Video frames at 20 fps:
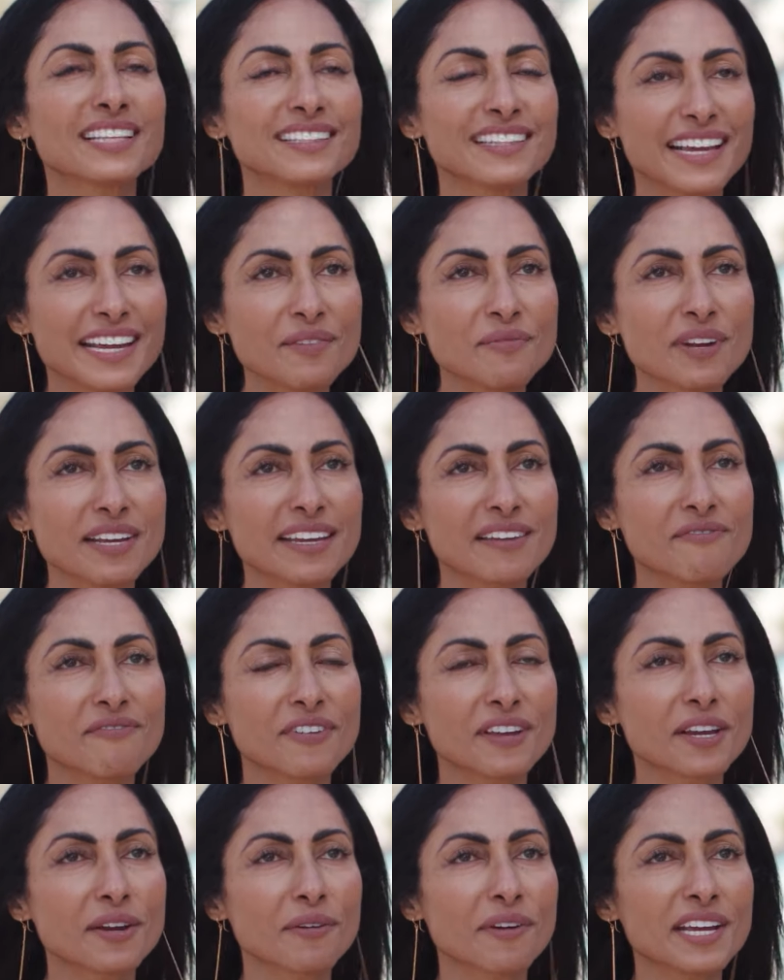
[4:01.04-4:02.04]
the lane
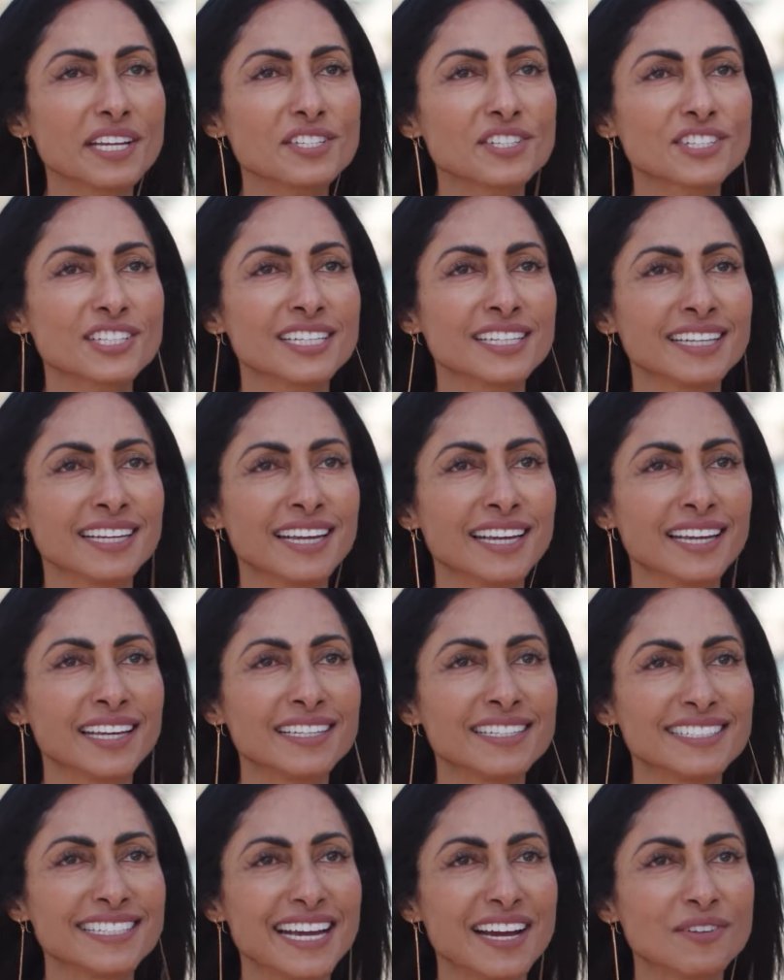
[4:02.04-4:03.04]
reconfiguration
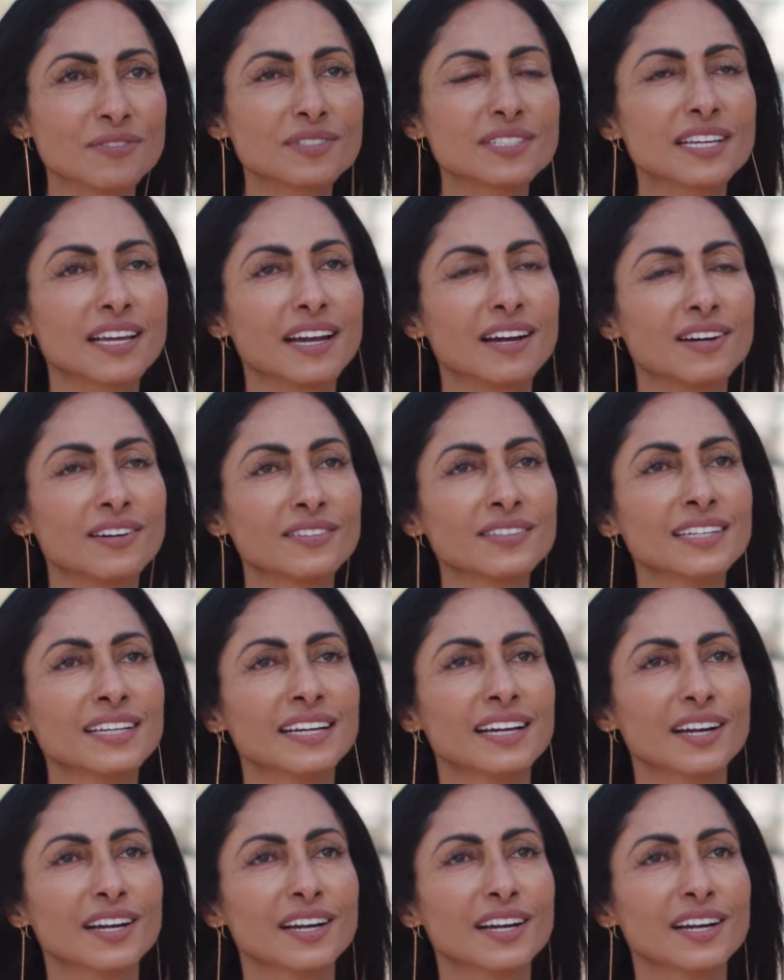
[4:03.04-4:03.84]
in downtown